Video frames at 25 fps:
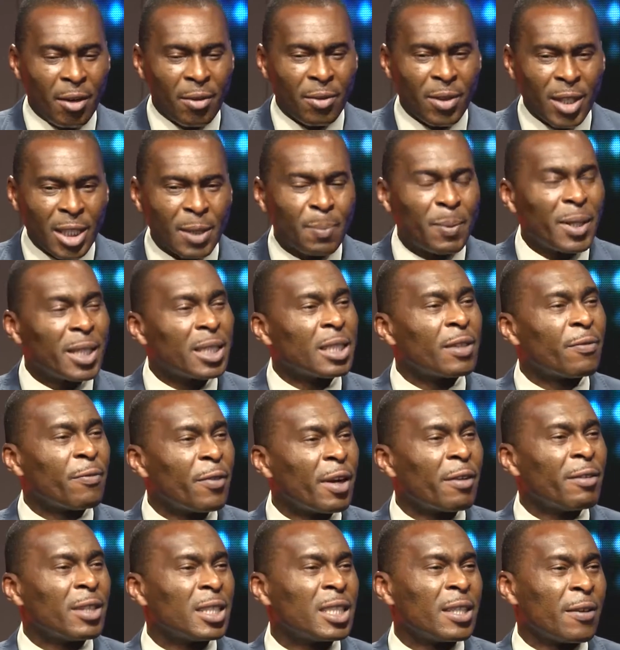this place is
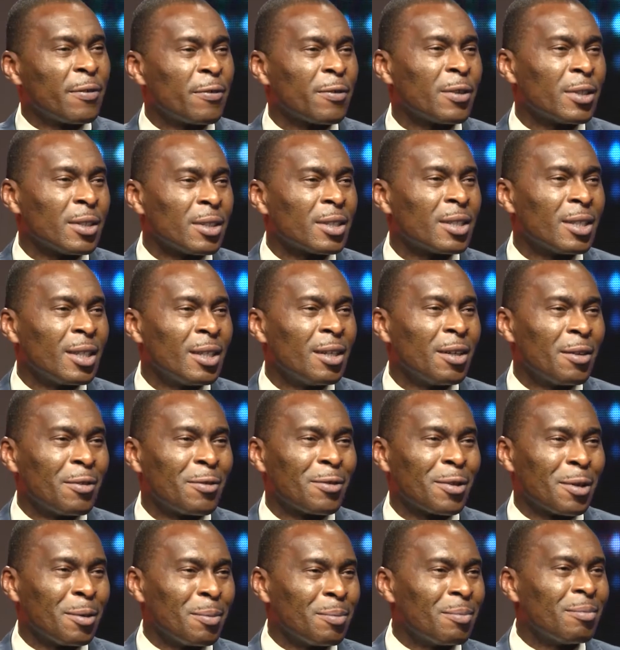very different
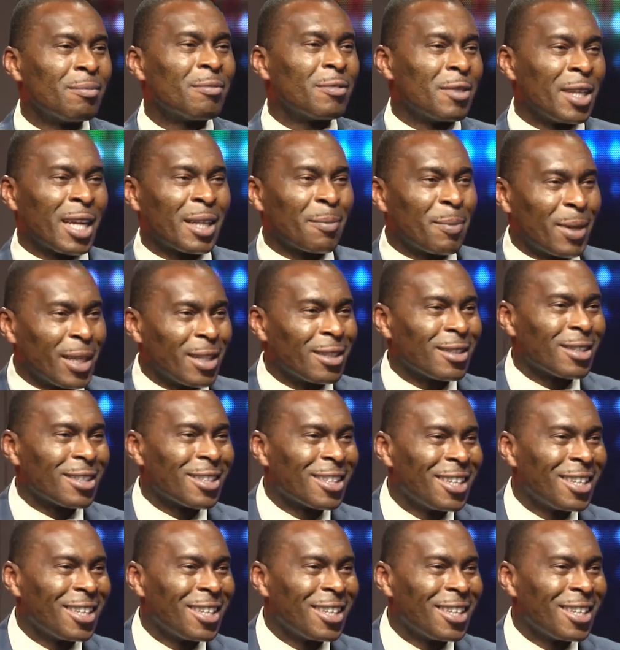from that place.